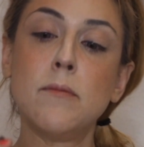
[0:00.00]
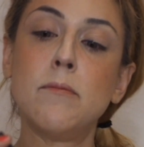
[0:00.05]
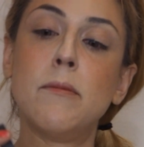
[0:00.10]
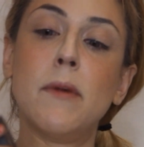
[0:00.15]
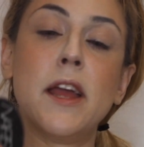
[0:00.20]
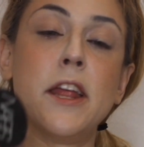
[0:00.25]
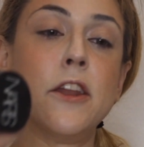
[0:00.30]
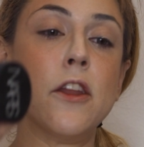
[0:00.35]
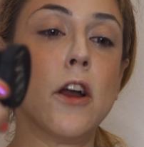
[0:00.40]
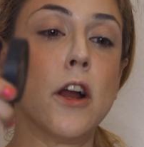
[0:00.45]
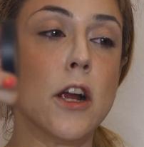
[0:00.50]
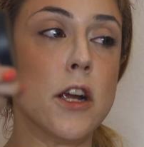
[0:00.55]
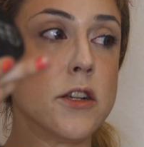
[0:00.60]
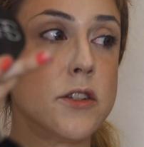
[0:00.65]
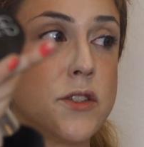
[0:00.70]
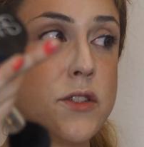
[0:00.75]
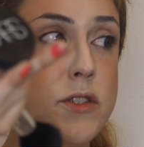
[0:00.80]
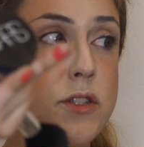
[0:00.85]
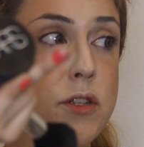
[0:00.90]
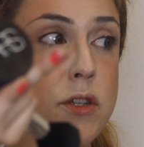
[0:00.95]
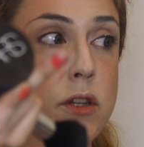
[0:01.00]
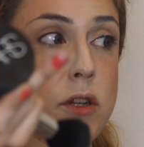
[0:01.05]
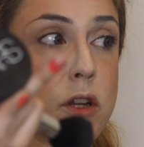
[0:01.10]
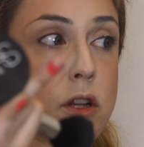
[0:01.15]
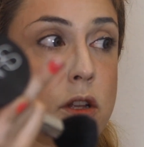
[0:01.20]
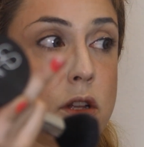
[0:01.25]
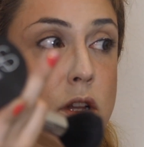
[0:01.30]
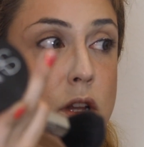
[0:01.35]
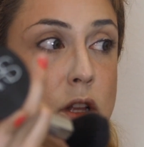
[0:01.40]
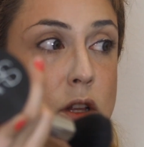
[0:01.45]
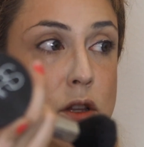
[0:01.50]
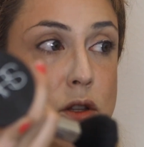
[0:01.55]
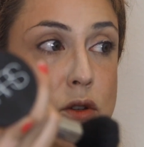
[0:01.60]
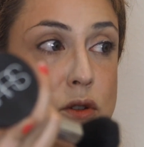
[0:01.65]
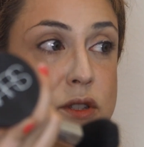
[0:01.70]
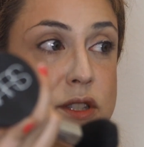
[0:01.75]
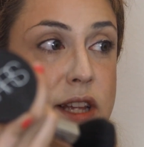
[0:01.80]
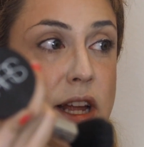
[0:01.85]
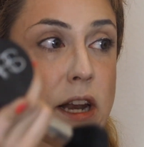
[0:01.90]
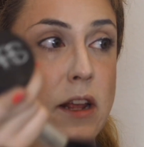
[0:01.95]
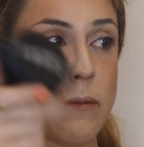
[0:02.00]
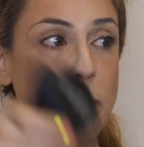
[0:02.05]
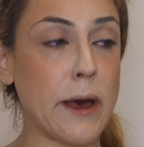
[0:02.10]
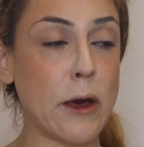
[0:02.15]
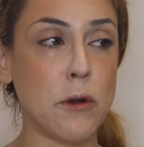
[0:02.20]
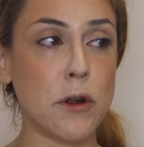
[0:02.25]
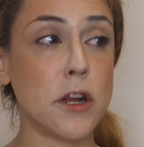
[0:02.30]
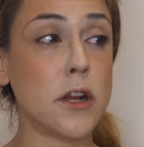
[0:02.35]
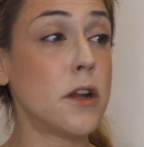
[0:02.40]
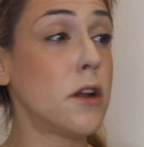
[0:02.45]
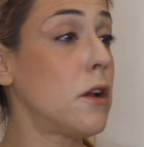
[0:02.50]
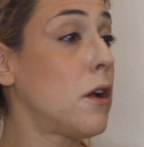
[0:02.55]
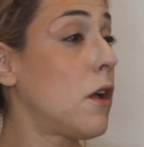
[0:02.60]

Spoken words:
my NARS loose setting powder.